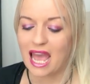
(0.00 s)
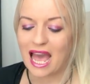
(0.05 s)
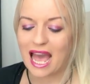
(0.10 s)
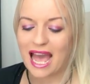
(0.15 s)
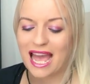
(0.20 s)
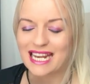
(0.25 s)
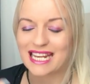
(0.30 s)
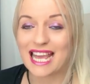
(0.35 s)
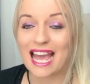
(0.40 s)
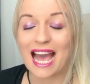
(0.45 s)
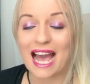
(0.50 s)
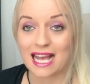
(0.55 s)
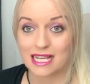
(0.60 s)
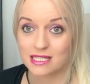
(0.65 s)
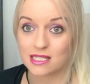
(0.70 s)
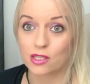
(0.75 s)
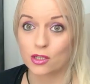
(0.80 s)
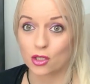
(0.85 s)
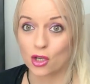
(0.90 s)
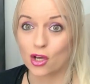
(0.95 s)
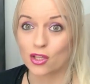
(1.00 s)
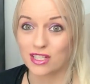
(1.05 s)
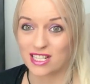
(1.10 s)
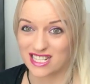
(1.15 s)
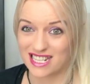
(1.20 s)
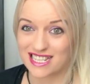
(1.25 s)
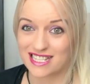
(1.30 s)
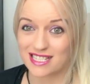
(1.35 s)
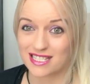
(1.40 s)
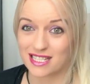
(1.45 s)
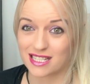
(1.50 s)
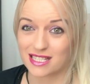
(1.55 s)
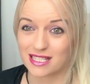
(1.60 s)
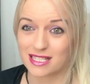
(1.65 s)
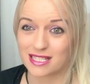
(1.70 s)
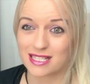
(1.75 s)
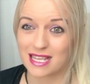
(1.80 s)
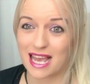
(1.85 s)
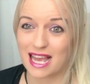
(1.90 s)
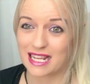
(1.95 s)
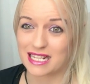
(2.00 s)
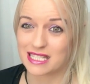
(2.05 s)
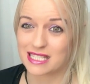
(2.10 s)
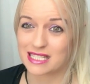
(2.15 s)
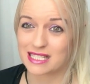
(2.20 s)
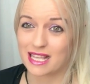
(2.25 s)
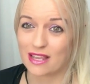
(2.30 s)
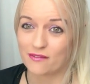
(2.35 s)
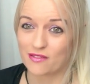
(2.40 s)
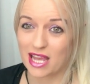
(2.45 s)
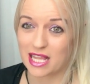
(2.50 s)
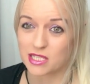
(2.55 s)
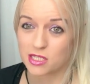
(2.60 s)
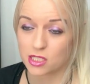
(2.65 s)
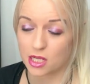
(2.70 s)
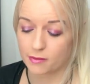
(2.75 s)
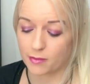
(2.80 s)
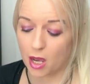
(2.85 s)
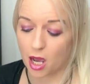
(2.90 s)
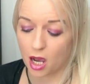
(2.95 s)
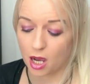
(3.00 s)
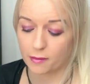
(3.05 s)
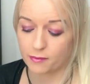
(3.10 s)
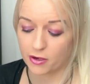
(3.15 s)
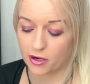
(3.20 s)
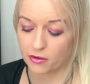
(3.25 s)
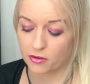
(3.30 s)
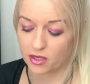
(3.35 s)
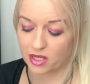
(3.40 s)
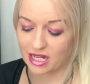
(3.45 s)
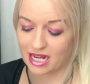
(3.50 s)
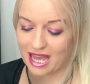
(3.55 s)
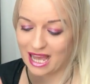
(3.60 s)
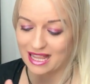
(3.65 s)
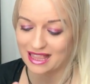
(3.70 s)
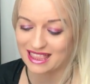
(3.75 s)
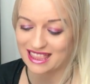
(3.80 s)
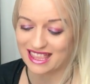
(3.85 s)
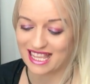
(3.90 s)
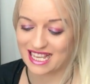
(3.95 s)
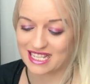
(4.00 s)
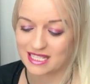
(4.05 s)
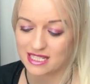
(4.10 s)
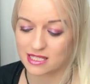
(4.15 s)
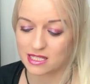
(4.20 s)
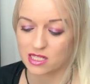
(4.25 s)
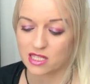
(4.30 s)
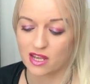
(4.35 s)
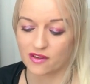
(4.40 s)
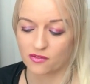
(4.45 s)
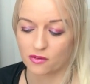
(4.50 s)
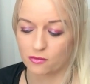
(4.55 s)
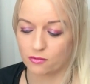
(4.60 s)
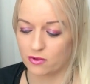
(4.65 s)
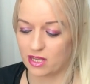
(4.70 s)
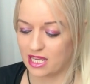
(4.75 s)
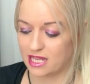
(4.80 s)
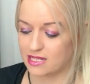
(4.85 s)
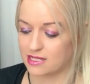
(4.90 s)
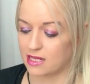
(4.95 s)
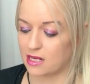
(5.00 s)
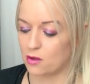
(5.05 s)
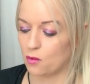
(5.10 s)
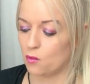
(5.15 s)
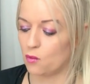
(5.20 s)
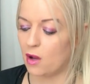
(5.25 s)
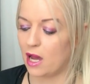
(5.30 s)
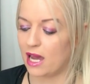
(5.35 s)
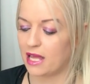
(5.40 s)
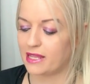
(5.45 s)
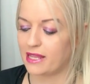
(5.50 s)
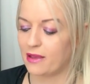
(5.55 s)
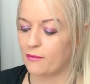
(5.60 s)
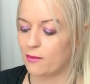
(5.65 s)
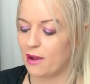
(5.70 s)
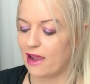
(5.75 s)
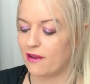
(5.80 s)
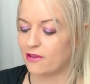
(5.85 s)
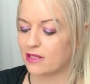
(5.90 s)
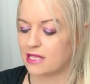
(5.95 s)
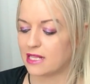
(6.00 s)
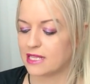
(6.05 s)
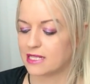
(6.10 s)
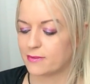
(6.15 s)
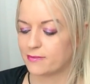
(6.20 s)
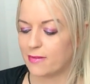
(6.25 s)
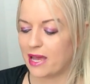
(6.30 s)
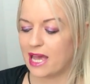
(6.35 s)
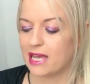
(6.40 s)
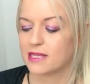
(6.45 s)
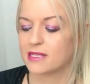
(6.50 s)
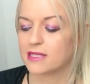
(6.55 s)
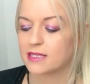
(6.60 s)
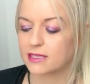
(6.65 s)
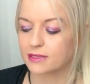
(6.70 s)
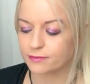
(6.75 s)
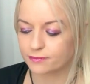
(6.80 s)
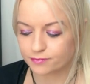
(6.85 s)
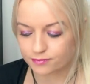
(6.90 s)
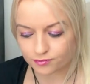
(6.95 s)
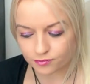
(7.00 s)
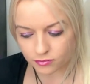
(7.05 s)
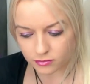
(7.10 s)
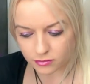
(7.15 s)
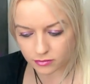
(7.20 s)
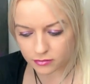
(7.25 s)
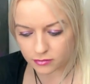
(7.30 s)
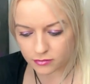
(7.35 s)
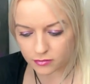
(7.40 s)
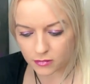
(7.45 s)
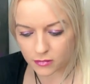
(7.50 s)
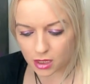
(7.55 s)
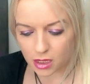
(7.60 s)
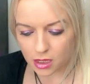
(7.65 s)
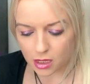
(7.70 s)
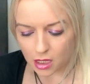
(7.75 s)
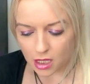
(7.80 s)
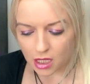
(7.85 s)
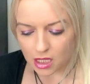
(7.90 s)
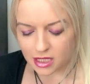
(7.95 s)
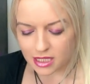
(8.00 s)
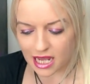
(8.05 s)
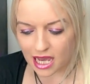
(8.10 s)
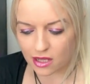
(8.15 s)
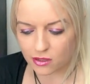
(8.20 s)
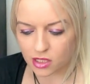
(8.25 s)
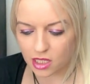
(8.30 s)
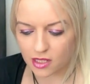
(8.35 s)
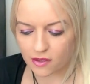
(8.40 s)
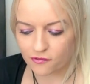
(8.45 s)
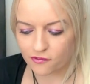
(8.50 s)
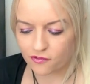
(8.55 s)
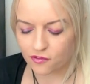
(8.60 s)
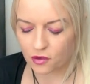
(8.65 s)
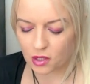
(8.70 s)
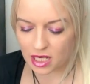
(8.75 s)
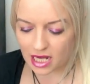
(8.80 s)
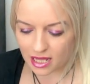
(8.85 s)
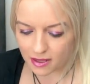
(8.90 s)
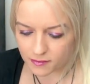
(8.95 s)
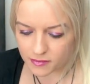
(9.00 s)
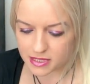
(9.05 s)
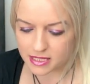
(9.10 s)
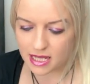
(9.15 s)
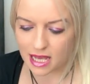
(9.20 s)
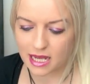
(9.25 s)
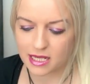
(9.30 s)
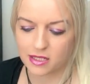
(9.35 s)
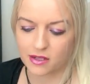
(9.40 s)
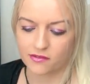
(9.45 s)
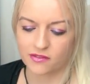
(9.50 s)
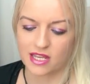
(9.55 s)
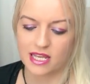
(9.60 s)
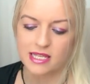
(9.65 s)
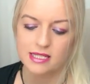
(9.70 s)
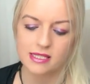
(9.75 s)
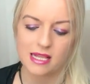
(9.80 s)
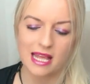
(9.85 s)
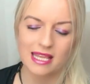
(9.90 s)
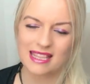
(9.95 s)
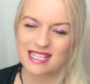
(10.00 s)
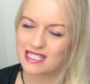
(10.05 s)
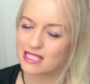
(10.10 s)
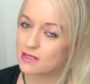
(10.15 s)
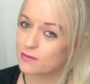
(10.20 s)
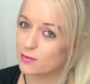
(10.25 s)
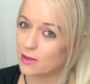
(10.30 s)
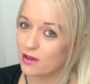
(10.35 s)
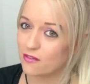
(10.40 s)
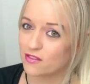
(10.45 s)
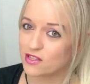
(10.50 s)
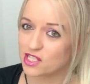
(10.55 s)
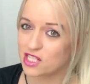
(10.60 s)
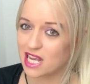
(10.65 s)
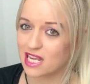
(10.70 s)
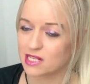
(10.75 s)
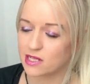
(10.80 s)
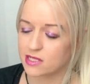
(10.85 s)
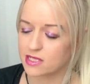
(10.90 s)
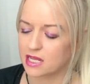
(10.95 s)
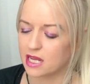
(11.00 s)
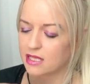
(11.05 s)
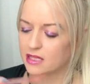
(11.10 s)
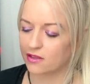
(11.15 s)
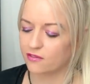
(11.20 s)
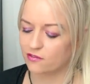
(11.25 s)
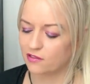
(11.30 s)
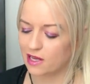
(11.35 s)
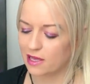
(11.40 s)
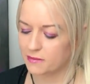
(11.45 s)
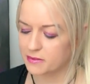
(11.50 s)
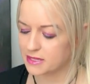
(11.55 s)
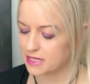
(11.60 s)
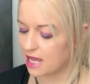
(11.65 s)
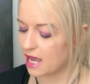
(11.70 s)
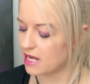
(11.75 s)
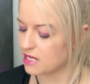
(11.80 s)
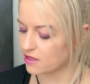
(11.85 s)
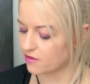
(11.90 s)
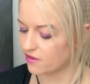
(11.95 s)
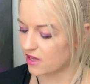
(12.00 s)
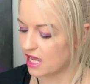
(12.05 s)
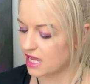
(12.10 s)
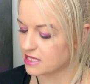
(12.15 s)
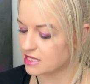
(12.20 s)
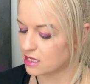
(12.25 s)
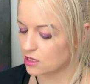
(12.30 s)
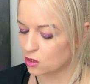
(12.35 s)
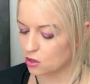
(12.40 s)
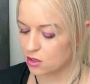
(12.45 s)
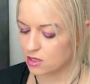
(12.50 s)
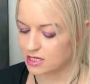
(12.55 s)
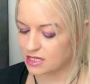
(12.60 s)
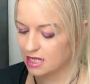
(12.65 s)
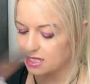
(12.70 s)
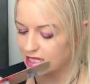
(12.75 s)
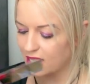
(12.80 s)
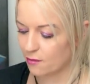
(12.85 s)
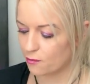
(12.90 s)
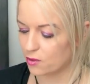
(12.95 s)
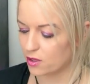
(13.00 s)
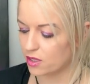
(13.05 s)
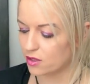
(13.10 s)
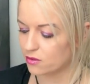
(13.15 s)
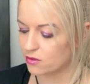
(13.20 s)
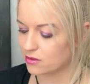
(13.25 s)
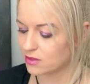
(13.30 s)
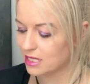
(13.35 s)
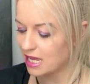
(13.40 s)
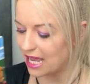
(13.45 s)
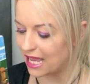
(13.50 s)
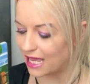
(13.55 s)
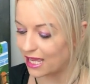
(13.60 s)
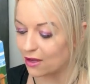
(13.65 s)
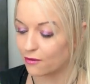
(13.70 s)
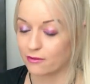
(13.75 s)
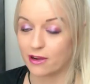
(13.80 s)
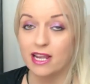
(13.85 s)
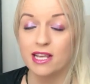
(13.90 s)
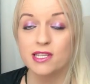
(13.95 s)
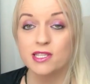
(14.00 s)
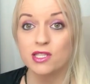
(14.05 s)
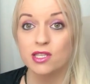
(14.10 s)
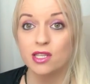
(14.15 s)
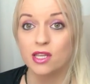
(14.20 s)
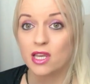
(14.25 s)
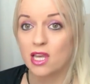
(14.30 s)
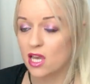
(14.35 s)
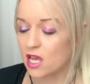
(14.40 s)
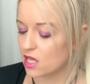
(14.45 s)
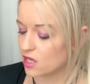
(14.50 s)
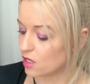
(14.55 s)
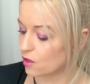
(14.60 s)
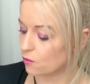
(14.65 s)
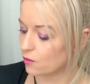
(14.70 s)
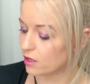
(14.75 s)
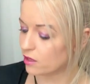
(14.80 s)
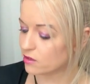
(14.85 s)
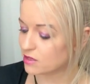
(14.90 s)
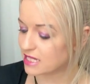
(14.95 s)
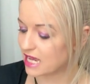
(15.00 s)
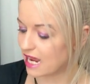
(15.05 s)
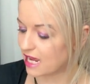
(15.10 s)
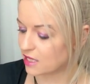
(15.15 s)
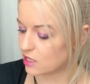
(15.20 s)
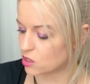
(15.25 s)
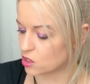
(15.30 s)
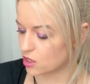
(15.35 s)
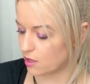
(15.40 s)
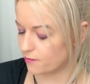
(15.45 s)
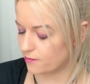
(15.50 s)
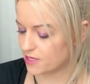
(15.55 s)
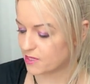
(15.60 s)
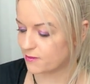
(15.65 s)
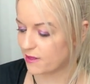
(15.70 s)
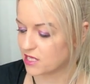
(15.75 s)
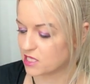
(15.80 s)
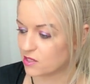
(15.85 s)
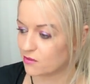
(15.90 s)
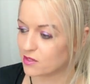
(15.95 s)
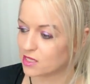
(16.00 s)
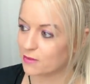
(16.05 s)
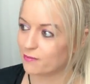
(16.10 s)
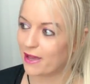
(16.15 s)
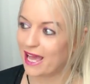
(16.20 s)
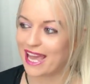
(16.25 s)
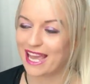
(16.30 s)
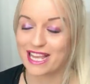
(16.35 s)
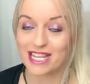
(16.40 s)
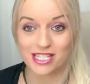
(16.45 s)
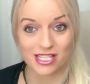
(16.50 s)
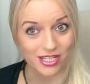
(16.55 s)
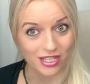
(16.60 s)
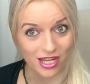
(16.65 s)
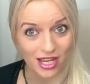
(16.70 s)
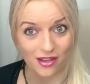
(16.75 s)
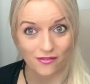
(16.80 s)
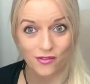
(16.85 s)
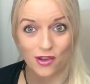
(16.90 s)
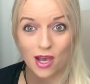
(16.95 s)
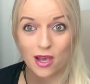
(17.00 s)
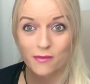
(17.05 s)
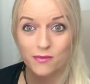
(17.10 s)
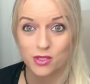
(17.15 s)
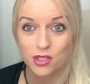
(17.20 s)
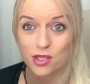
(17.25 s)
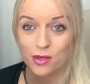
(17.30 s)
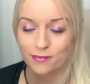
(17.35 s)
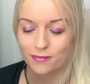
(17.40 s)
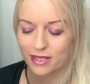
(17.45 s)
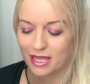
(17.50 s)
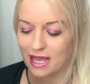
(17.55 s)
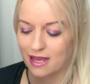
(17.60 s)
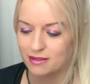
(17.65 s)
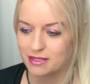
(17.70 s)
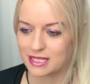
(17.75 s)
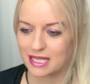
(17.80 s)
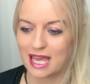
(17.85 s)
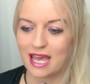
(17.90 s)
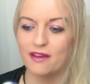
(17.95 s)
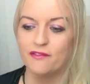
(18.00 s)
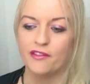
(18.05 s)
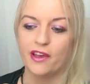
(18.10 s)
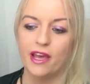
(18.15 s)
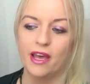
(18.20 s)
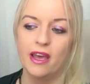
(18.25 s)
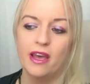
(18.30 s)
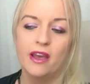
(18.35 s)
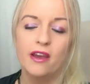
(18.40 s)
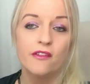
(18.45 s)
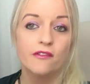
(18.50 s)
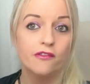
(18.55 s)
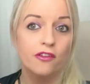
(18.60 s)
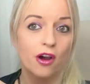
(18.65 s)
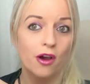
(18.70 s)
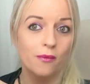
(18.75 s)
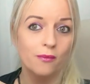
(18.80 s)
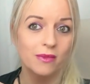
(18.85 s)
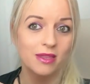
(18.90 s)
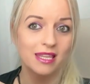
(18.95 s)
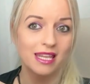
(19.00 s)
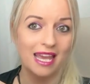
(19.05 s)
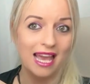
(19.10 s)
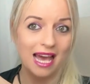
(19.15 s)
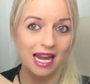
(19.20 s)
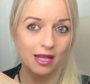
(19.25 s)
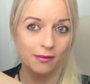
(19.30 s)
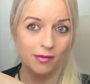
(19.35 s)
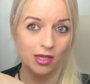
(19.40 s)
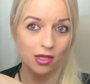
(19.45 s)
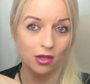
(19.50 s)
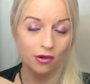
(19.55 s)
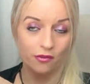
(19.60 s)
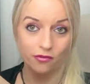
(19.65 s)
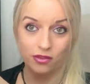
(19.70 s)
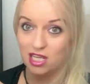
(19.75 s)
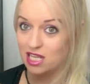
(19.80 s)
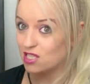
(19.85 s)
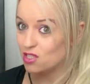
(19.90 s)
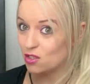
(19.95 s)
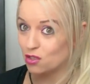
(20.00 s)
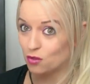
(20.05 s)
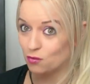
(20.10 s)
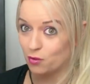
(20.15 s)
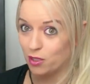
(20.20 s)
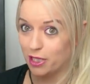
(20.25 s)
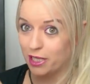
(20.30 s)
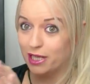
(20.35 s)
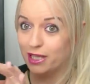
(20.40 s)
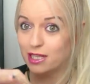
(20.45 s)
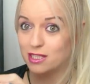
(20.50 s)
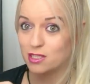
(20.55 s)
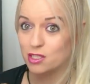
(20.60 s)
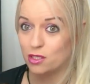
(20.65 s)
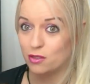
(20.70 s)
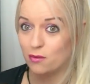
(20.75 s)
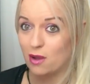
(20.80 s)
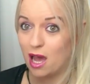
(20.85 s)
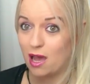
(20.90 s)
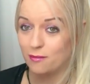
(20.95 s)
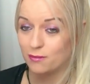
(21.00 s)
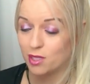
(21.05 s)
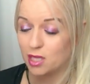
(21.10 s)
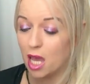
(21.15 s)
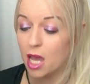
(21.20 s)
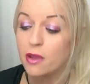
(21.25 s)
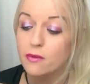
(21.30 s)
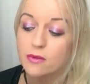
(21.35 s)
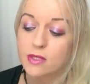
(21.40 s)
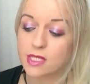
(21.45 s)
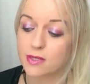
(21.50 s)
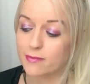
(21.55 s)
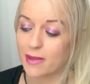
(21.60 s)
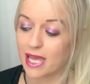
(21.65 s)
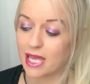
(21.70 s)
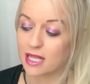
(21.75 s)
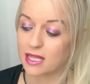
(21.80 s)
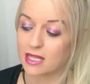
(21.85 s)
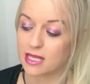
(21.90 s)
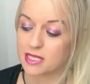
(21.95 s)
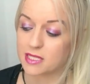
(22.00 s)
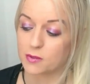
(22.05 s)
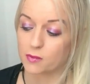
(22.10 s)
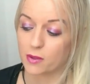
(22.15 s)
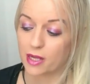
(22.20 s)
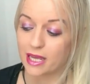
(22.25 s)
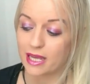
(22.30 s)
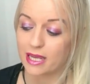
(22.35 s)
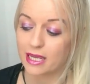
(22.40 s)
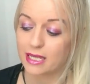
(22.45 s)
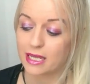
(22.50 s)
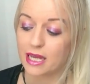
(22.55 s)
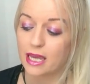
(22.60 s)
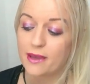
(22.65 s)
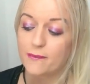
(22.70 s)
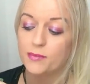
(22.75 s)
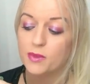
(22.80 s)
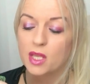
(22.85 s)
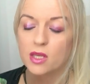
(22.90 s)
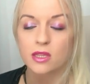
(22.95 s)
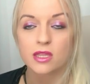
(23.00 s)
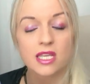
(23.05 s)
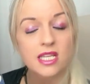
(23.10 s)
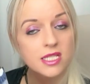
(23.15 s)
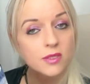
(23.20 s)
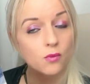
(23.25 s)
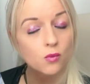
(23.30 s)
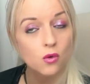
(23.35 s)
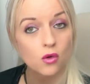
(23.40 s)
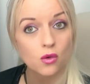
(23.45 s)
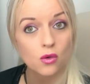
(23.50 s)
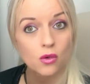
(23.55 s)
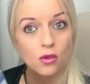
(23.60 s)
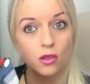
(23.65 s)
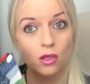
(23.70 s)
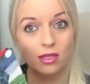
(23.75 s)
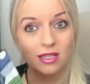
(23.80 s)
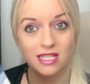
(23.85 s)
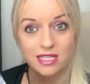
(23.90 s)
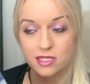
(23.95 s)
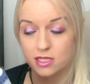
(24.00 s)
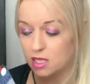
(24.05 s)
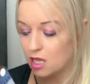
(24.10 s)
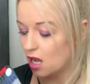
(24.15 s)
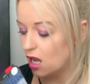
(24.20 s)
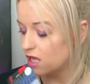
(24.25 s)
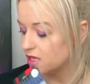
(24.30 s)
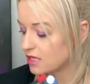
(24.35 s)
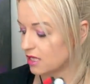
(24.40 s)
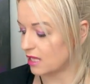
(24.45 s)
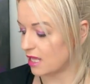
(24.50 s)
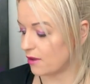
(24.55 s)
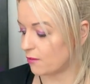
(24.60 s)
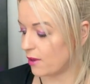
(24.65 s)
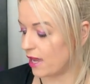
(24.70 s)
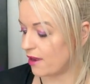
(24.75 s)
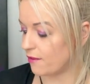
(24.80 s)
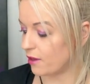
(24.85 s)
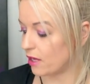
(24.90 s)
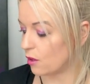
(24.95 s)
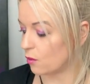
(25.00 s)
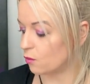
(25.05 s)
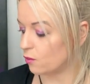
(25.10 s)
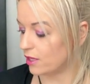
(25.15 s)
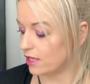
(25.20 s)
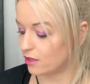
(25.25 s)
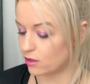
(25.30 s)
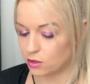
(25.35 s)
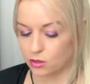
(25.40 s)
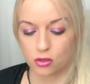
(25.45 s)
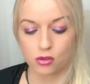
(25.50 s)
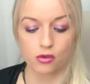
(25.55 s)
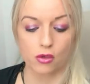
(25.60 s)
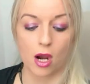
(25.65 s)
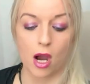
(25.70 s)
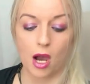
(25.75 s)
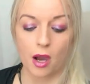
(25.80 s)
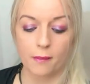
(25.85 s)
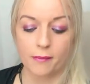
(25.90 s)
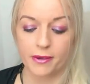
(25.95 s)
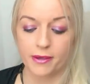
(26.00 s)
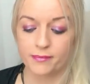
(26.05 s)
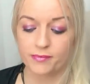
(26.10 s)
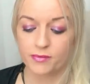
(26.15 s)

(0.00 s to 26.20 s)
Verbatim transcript: and it hasn't gone the distance and they've ended up heartbroken. And this is another reason why they're wearing this mask. Now, the flip side of this, like this is a bit of a shadow side, the flip side of it is it looks like they will take a risk. They will take the jump, especially with the Page and Knight of Cups jumping out together from the element of this could work to I'm going to make this work. This wall, this guard that they're wearing will drop.